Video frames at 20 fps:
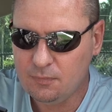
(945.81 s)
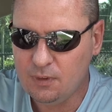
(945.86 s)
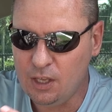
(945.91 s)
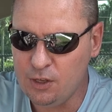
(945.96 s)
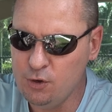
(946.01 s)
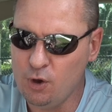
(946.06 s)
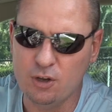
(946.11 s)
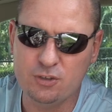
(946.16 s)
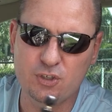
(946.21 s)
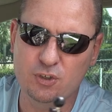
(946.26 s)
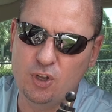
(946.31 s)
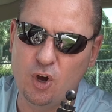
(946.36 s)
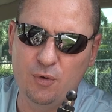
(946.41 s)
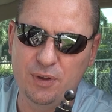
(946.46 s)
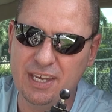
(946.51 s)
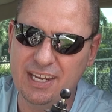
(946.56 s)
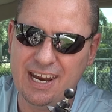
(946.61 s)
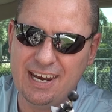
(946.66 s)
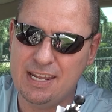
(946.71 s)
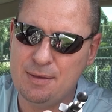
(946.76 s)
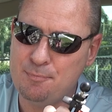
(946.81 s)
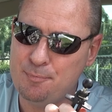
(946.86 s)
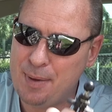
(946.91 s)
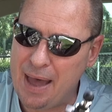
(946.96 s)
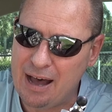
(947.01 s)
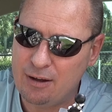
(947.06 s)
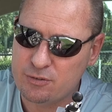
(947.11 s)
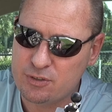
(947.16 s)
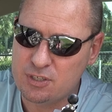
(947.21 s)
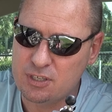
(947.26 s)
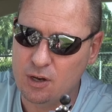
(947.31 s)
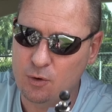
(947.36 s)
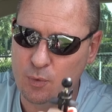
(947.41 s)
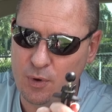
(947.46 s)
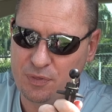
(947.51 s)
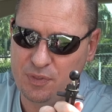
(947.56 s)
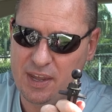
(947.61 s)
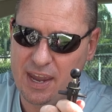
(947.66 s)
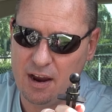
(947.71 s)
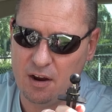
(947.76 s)
You also don't get any bounce
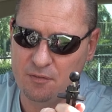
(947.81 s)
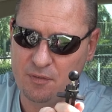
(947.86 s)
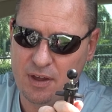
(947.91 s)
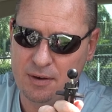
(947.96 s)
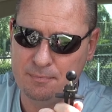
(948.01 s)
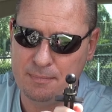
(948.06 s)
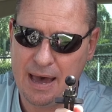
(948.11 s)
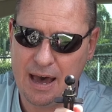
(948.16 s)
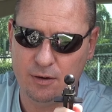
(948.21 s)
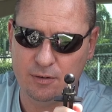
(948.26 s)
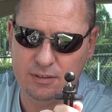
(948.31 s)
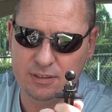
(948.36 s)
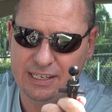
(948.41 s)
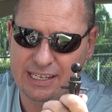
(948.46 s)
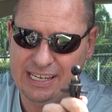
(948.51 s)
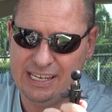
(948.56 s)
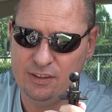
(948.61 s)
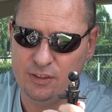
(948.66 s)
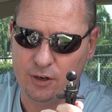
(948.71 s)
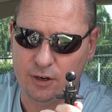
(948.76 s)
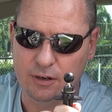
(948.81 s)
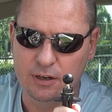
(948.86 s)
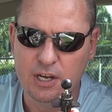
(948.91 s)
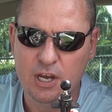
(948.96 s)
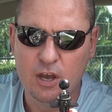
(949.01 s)
with the air vent mount either.